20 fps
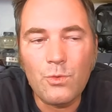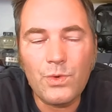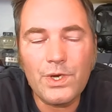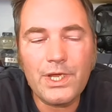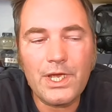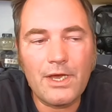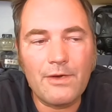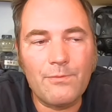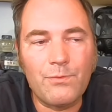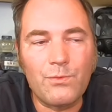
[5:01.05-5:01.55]

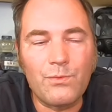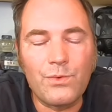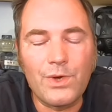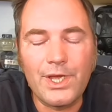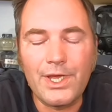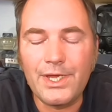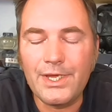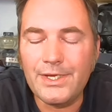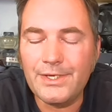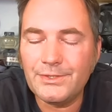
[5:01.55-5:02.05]
We have
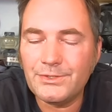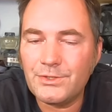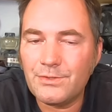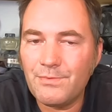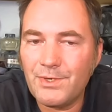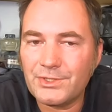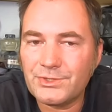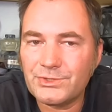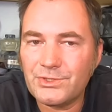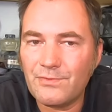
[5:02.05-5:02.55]
way
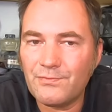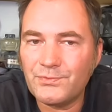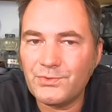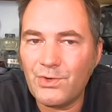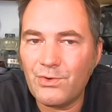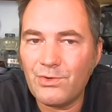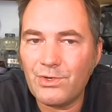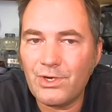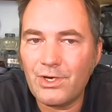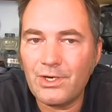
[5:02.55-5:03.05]
too much
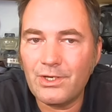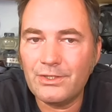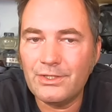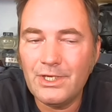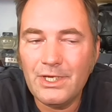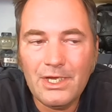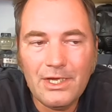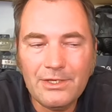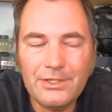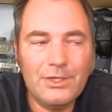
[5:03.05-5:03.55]
stuff going
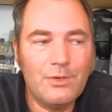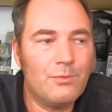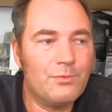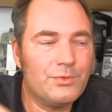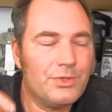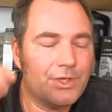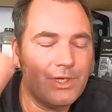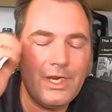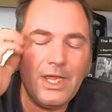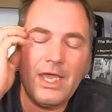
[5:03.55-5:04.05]
on. You
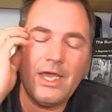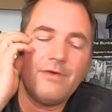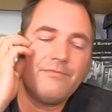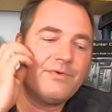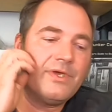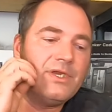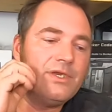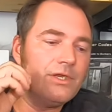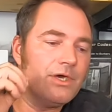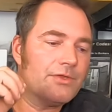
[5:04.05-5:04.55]
know, they're going to
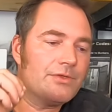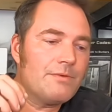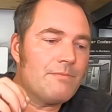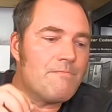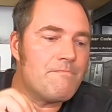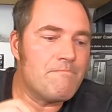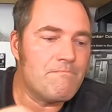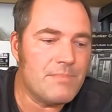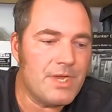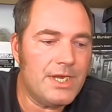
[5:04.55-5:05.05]
have
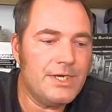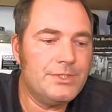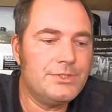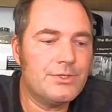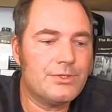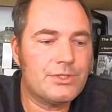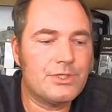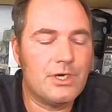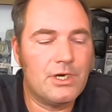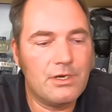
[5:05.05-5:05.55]
another
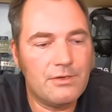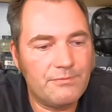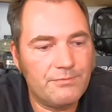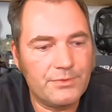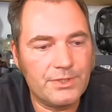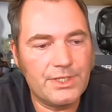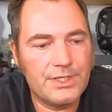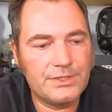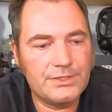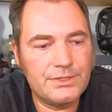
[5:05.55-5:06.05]
major
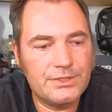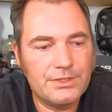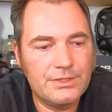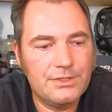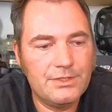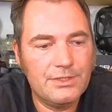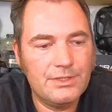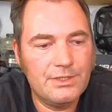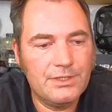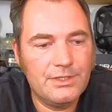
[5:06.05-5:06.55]
conflict
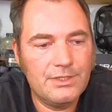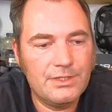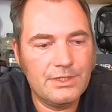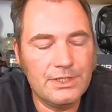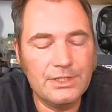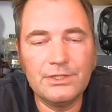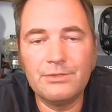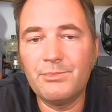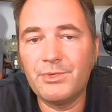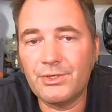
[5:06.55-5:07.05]

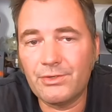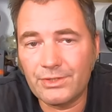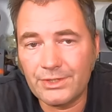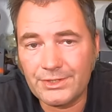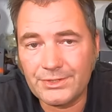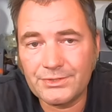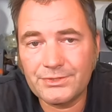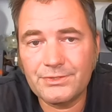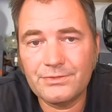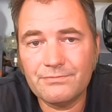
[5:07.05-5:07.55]
in the
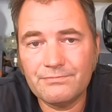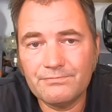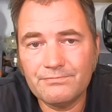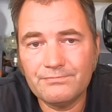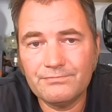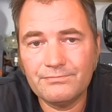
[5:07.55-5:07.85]
Middle East.